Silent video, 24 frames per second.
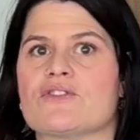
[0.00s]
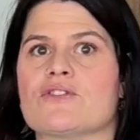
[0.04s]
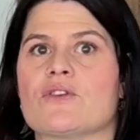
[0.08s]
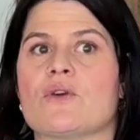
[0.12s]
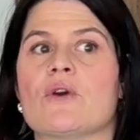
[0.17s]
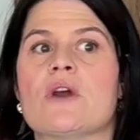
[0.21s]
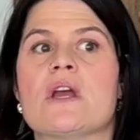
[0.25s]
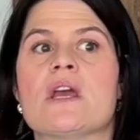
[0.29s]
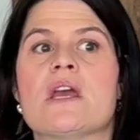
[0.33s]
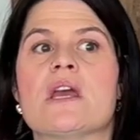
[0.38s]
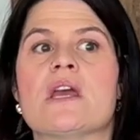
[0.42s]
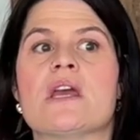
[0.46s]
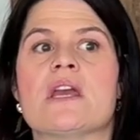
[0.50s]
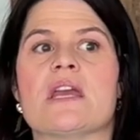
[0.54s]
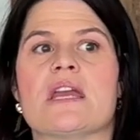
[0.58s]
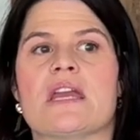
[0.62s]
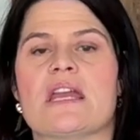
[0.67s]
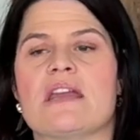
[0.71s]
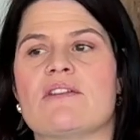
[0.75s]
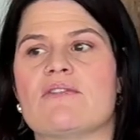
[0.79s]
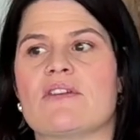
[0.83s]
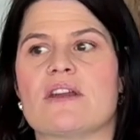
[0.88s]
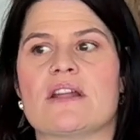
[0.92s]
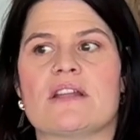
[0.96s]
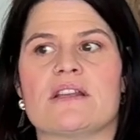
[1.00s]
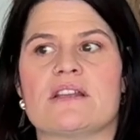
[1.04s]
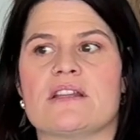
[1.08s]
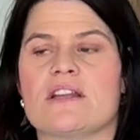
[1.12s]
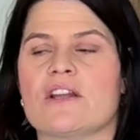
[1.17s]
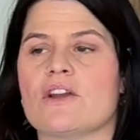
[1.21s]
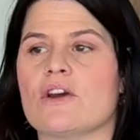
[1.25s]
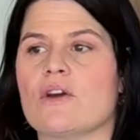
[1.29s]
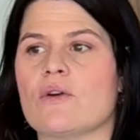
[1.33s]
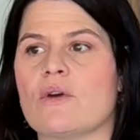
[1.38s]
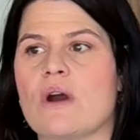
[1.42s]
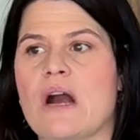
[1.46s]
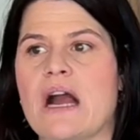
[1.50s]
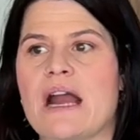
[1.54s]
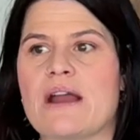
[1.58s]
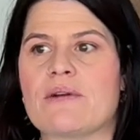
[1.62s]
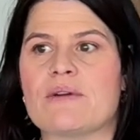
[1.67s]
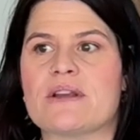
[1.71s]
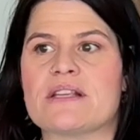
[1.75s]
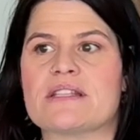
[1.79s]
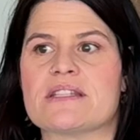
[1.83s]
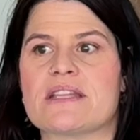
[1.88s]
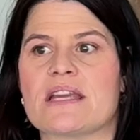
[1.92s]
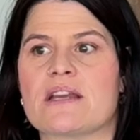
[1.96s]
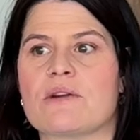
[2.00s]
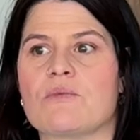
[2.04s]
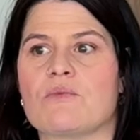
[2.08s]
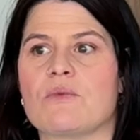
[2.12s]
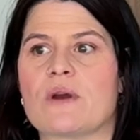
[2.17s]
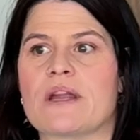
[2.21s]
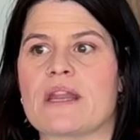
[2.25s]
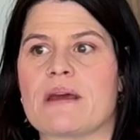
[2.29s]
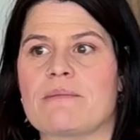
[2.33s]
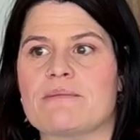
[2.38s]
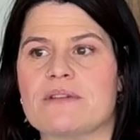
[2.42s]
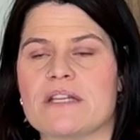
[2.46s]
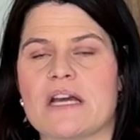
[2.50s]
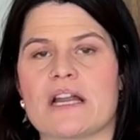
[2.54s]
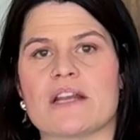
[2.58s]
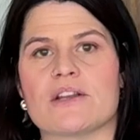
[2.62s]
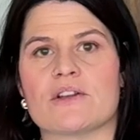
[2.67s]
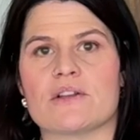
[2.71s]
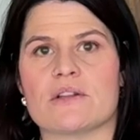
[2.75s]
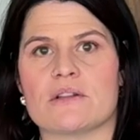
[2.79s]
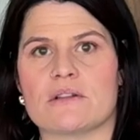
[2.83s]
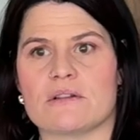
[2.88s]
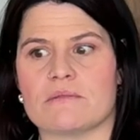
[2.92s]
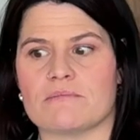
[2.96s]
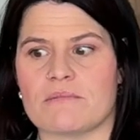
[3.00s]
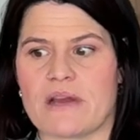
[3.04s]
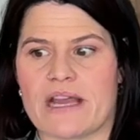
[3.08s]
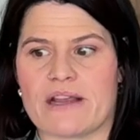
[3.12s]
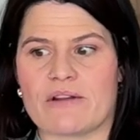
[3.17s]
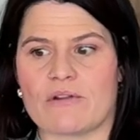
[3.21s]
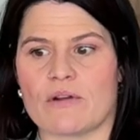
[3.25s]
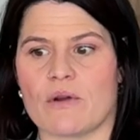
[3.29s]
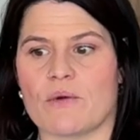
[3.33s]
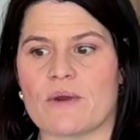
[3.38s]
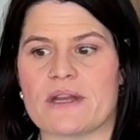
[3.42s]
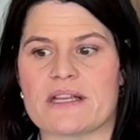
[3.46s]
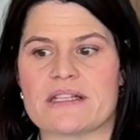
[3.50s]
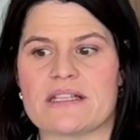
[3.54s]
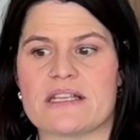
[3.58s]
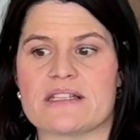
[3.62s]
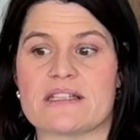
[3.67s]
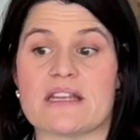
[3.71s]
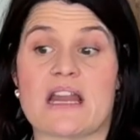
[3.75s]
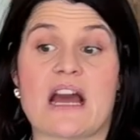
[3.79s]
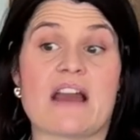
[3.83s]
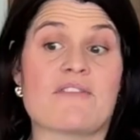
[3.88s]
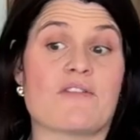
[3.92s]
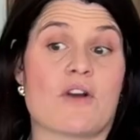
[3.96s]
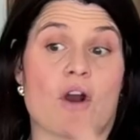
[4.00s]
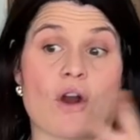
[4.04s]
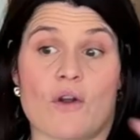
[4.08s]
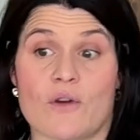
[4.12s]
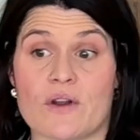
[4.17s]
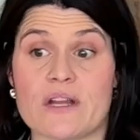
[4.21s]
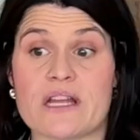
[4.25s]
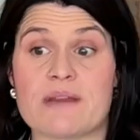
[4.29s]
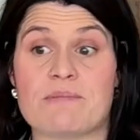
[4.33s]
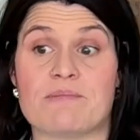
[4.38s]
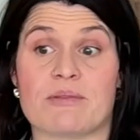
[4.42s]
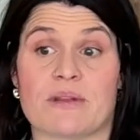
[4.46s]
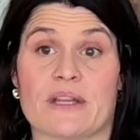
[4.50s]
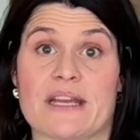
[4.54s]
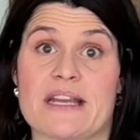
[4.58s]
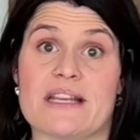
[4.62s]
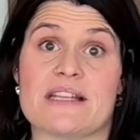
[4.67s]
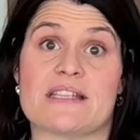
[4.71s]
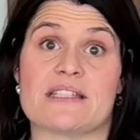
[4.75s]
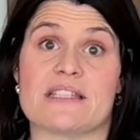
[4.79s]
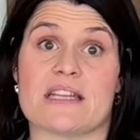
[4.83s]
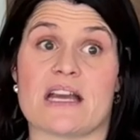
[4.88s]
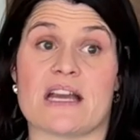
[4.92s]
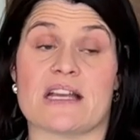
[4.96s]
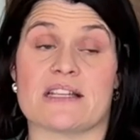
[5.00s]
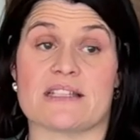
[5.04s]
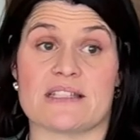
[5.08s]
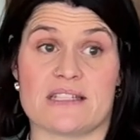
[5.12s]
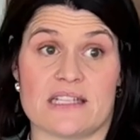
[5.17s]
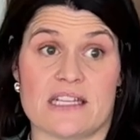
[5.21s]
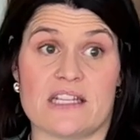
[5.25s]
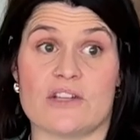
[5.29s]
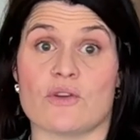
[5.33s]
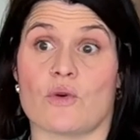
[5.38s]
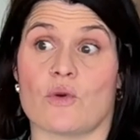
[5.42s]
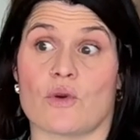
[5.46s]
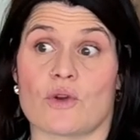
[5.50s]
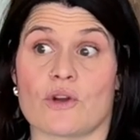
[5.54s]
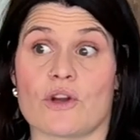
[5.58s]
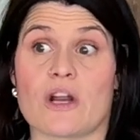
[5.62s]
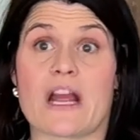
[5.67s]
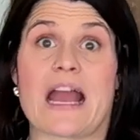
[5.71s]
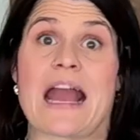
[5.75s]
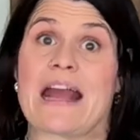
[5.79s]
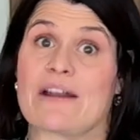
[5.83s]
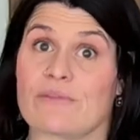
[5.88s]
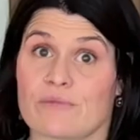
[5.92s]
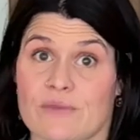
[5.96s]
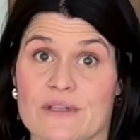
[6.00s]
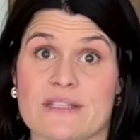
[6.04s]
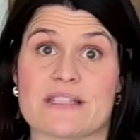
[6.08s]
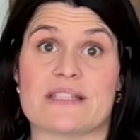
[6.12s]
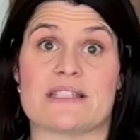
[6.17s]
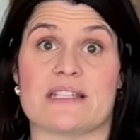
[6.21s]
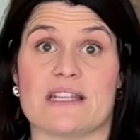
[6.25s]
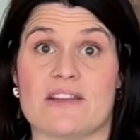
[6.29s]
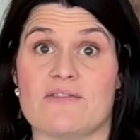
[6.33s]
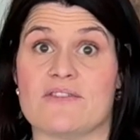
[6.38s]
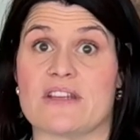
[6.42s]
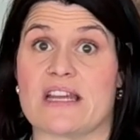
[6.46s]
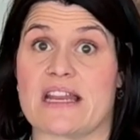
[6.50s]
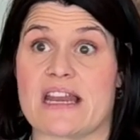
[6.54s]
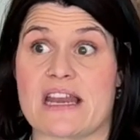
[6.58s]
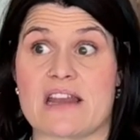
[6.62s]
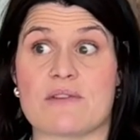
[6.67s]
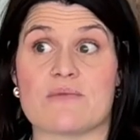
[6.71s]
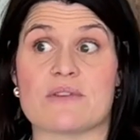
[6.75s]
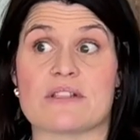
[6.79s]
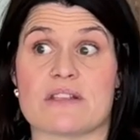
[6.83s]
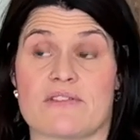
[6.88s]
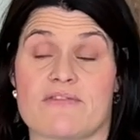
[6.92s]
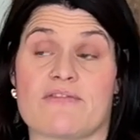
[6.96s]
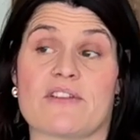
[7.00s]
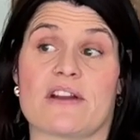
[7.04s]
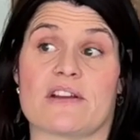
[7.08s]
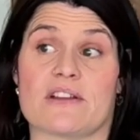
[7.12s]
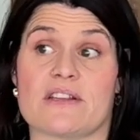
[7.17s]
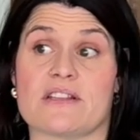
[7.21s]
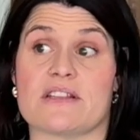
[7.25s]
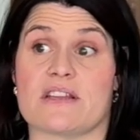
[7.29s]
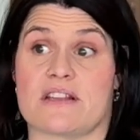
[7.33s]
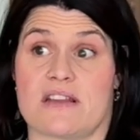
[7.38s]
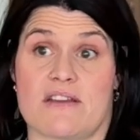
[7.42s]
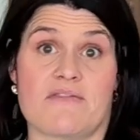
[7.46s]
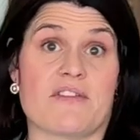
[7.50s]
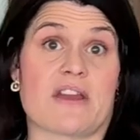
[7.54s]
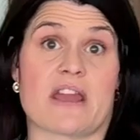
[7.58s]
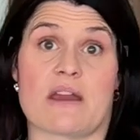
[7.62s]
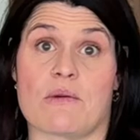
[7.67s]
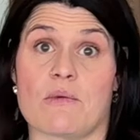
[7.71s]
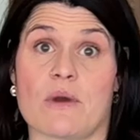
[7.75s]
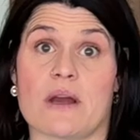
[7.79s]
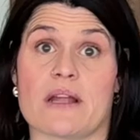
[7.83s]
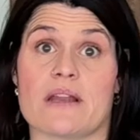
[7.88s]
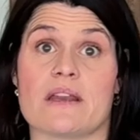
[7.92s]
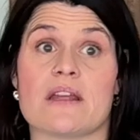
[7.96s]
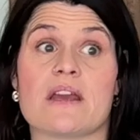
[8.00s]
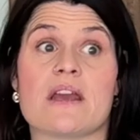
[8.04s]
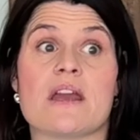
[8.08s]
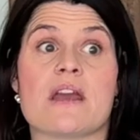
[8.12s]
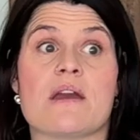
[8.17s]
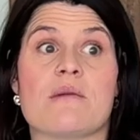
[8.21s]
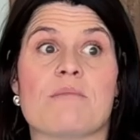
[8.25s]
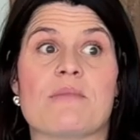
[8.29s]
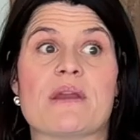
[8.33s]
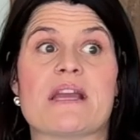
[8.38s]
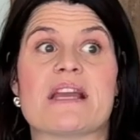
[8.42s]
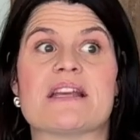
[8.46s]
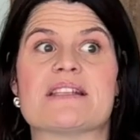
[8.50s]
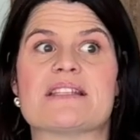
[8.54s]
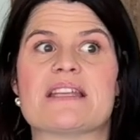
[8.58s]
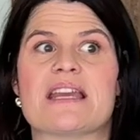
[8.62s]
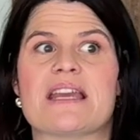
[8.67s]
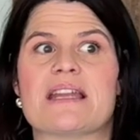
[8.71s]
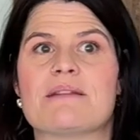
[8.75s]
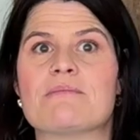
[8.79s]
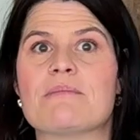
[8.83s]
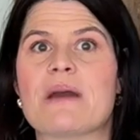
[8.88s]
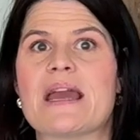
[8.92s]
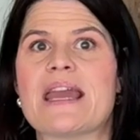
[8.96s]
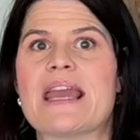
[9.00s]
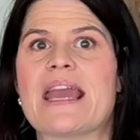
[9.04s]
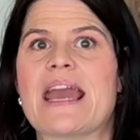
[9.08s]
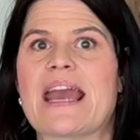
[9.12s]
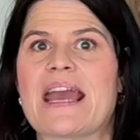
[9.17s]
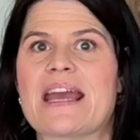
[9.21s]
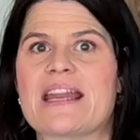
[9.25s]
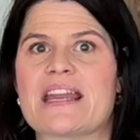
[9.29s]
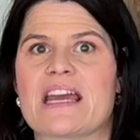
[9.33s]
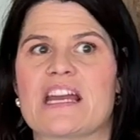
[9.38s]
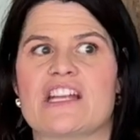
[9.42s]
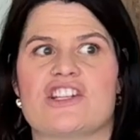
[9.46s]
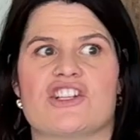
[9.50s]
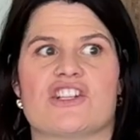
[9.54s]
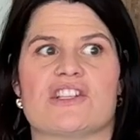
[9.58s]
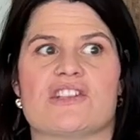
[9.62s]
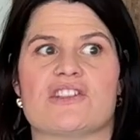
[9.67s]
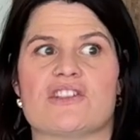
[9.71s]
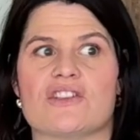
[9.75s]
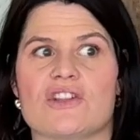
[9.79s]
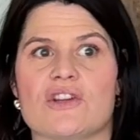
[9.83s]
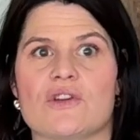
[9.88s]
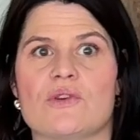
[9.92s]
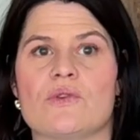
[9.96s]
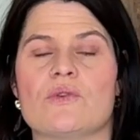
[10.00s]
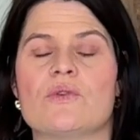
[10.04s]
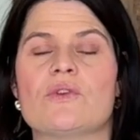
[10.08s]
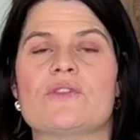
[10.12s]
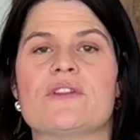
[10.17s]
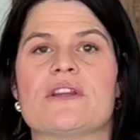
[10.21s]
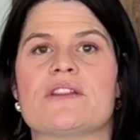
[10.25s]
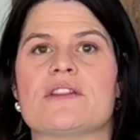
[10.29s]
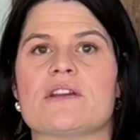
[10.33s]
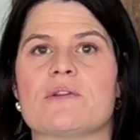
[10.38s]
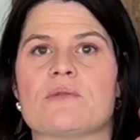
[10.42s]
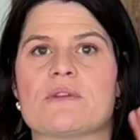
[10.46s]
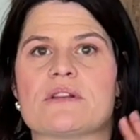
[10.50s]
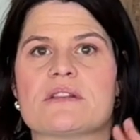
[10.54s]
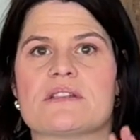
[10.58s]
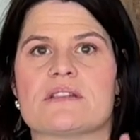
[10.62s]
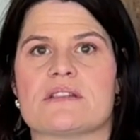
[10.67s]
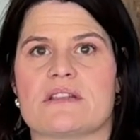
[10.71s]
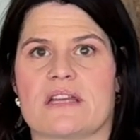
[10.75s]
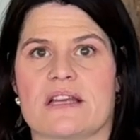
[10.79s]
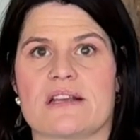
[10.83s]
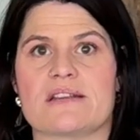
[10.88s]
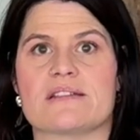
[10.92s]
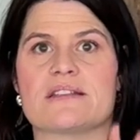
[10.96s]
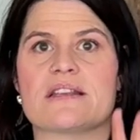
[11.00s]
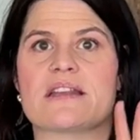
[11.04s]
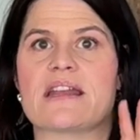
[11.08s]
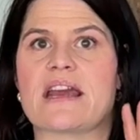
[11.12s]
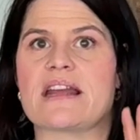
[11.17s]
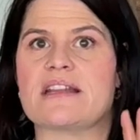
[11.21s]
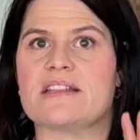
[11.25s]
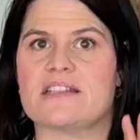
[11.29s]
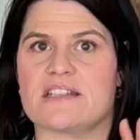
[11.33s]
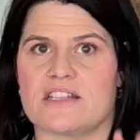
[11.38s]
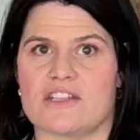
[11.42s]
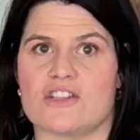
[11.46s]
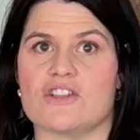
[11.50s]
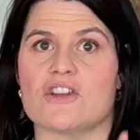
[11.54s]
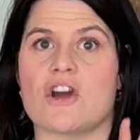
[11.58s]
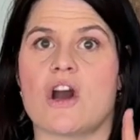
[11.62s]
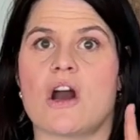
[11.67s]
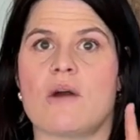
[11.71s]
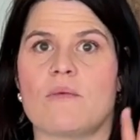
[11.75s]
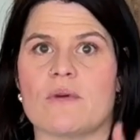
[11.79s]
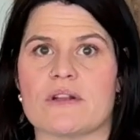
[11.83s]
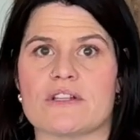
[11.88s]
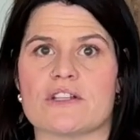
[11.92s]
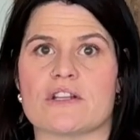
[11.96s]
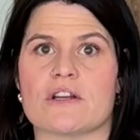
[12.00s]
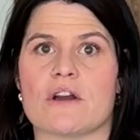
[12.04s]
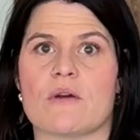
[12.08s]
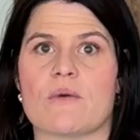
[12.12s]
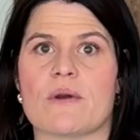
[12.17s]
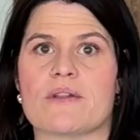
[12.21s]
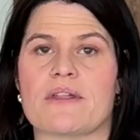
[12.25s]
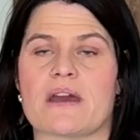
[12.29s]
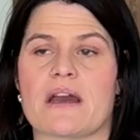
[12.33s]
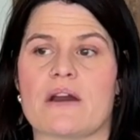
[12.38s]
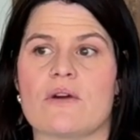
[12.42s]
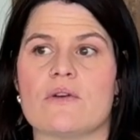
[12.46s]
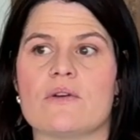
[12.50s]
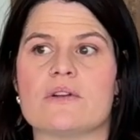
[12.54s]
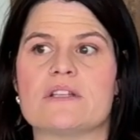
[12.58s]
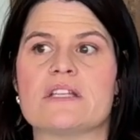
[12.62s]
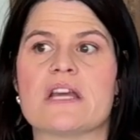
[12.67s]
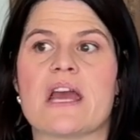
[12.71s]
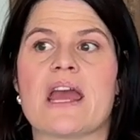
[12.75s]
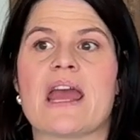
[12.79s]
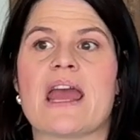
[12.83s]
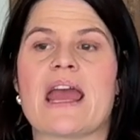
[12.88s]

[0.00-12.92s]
So even, you know, I always think when I'm done my growing season, I've already placed a seed order and received it. And it was a fairly significant one because in my head, I just knew that there was things that I did not want to go without.